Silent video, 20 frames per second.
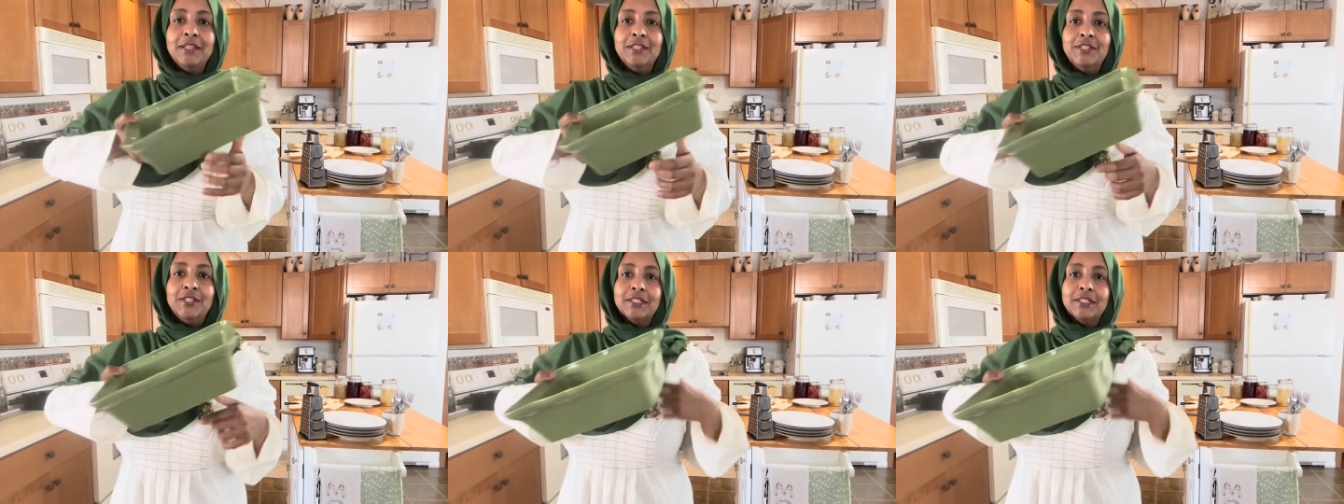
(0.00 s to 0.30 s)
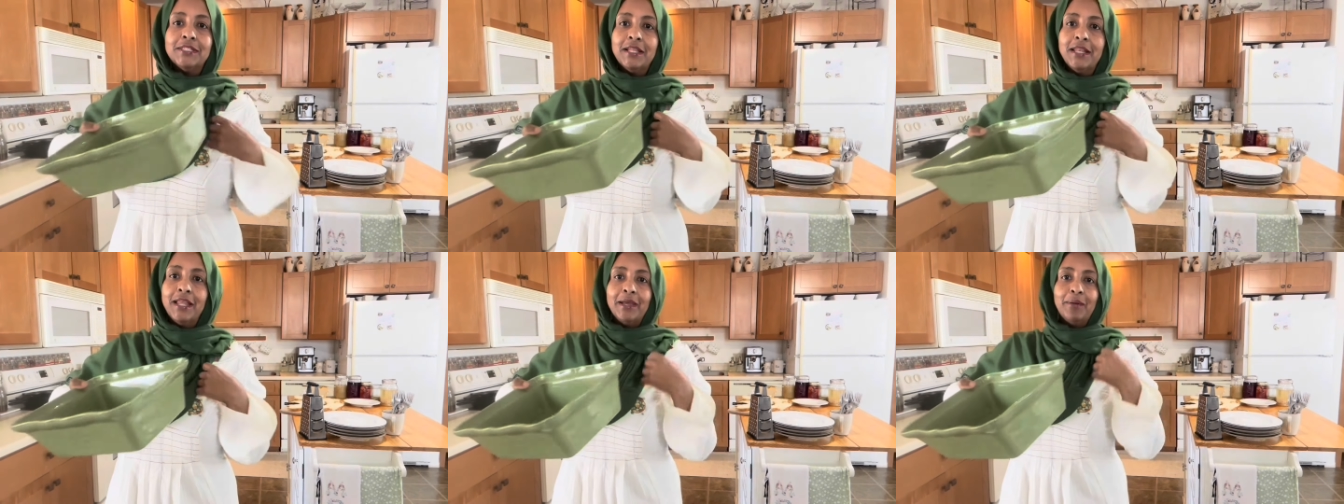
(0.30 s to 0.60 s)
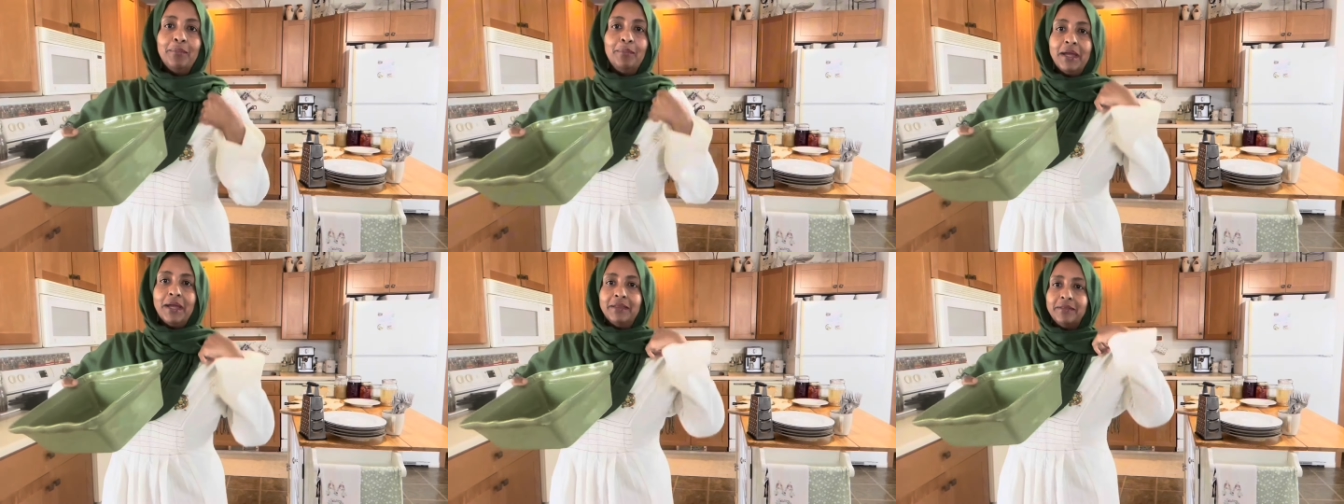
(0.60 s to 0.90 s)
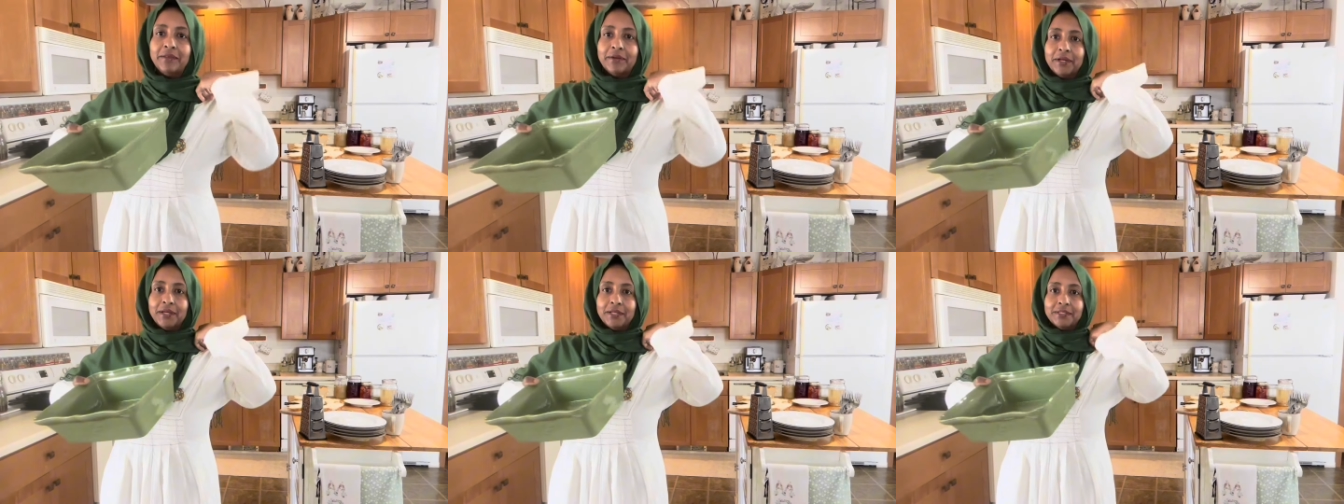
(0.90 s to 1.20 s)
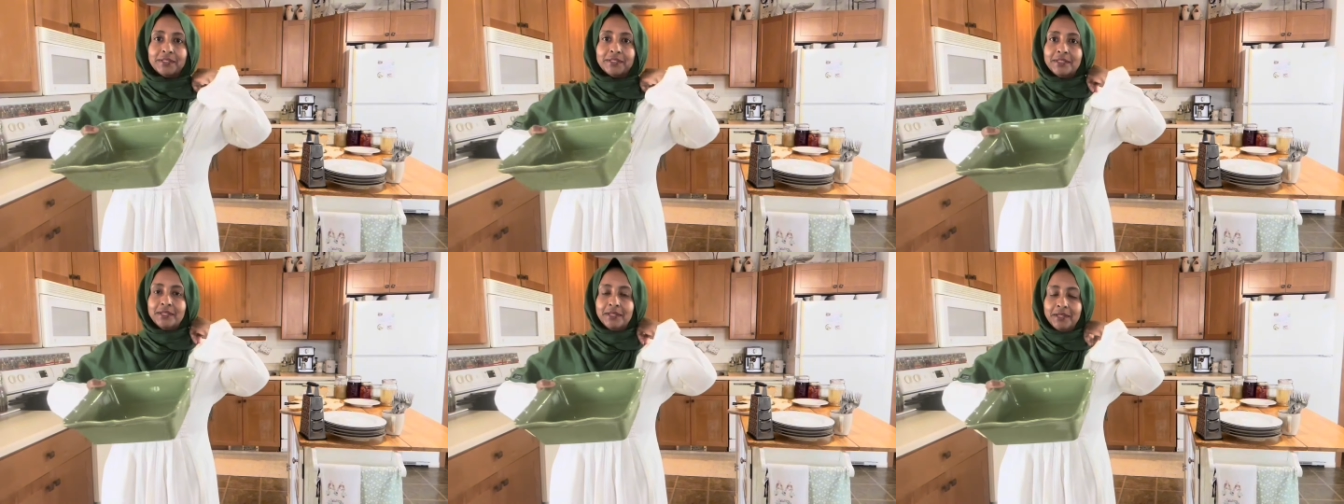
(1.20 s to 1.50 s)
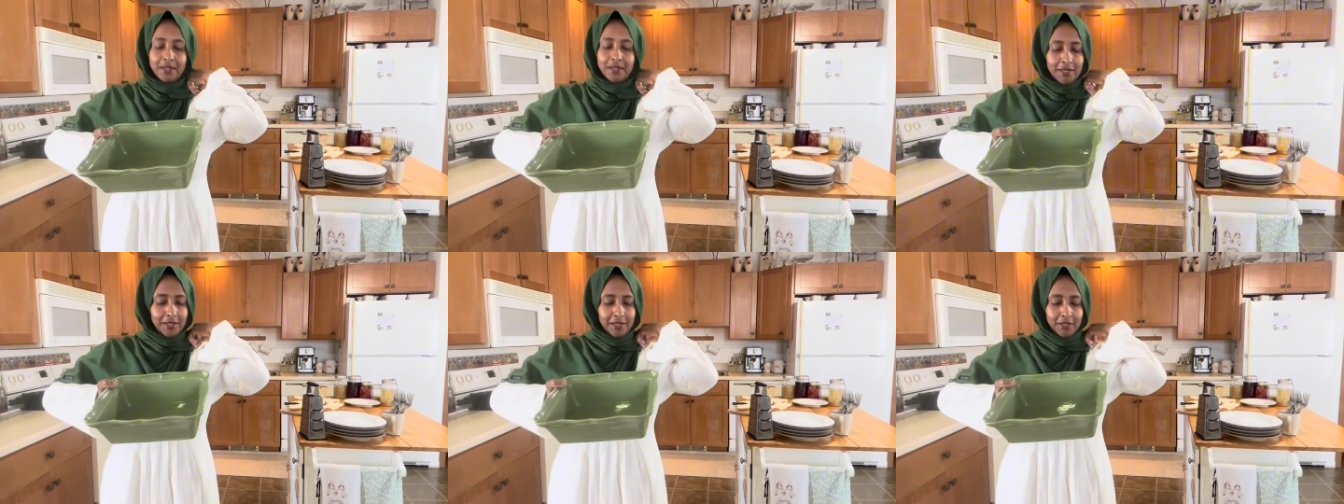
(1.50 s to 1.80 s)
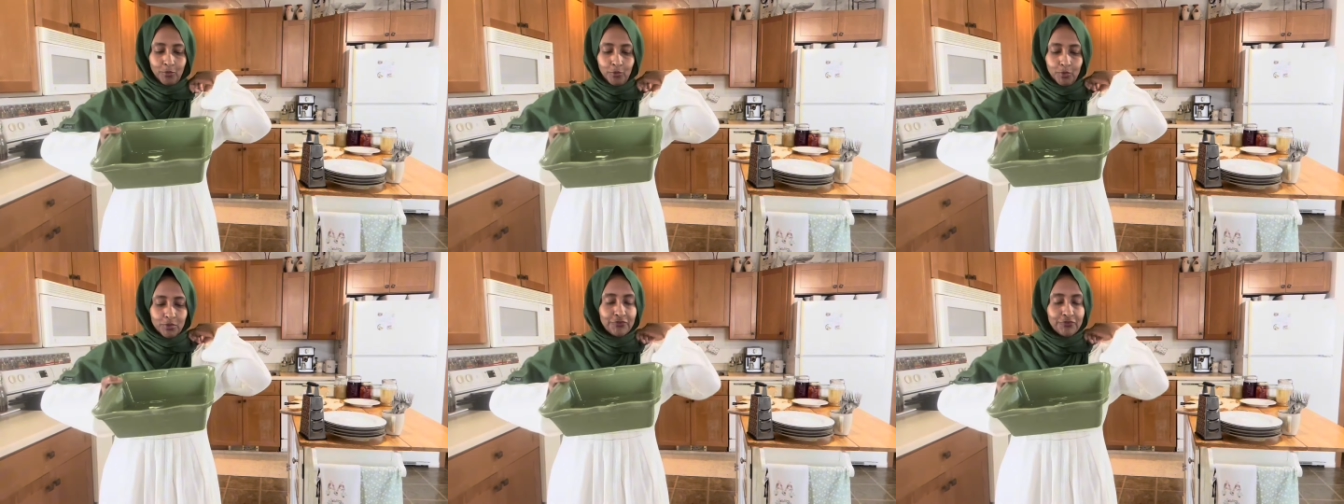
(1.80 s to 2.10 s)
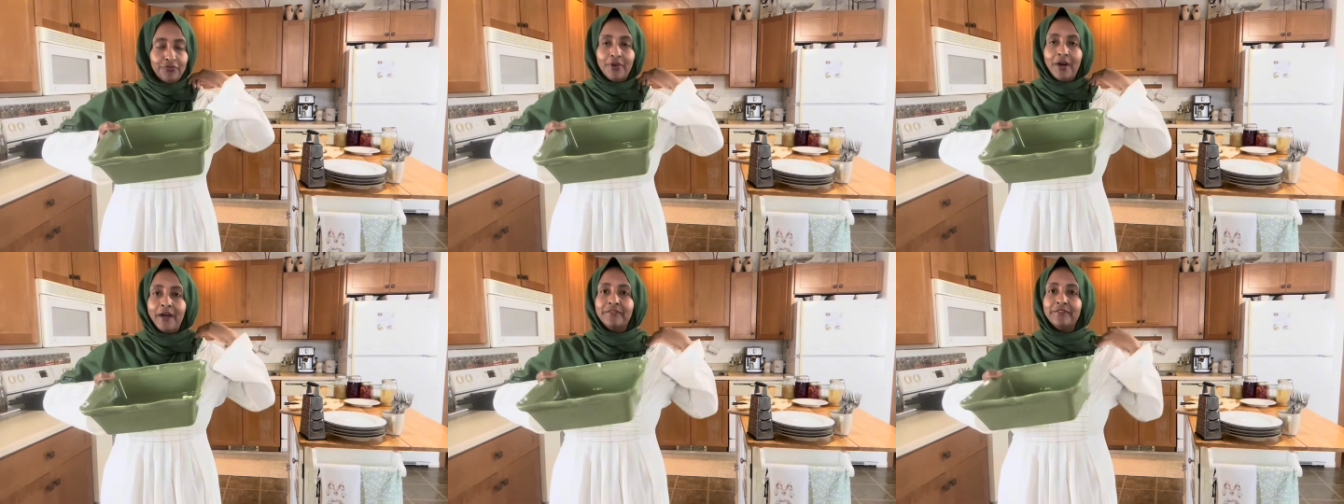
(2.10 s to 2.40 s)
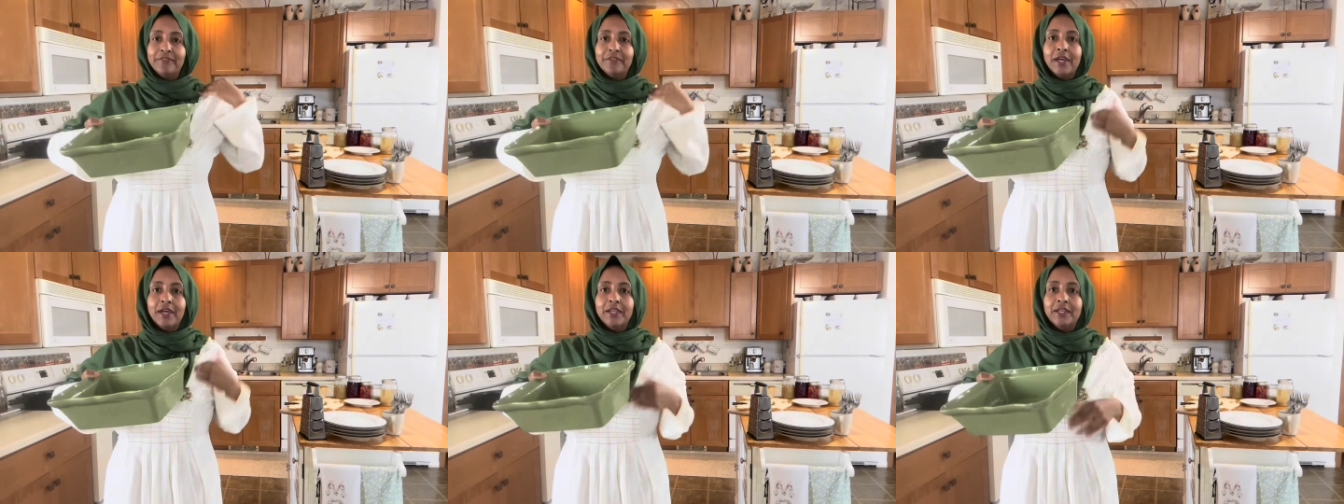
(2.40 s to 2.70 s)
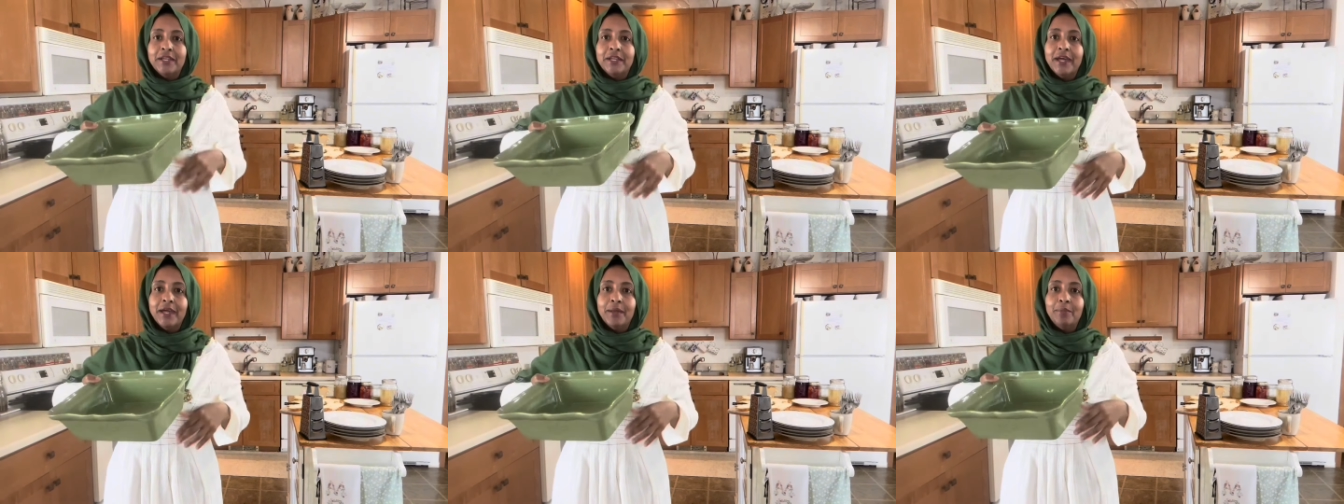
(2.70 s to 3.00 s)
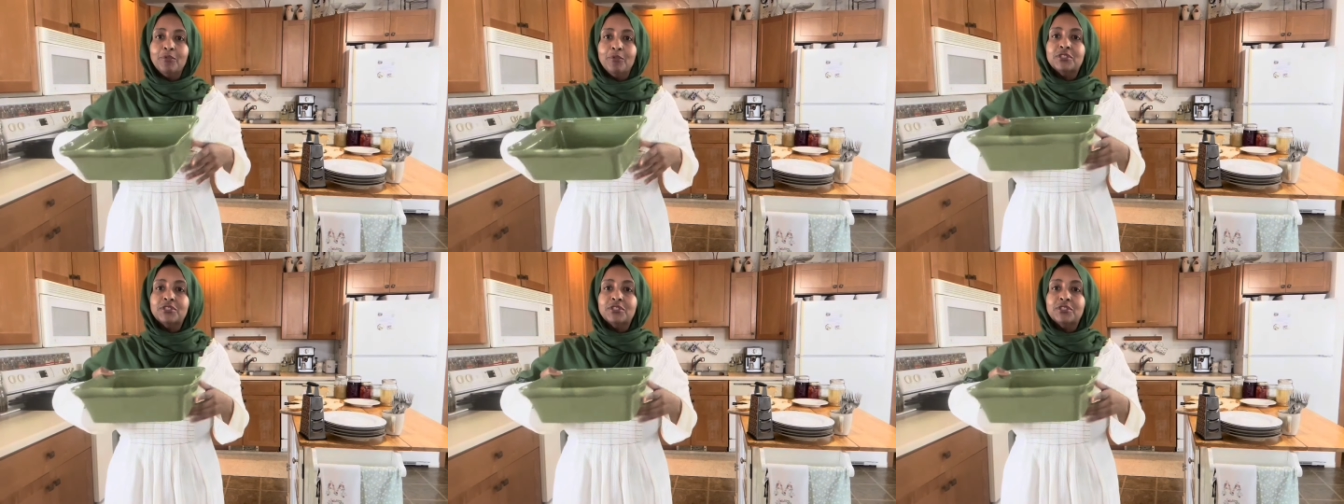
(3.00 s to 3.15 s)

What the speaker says: Just like my dress, it was $5.99.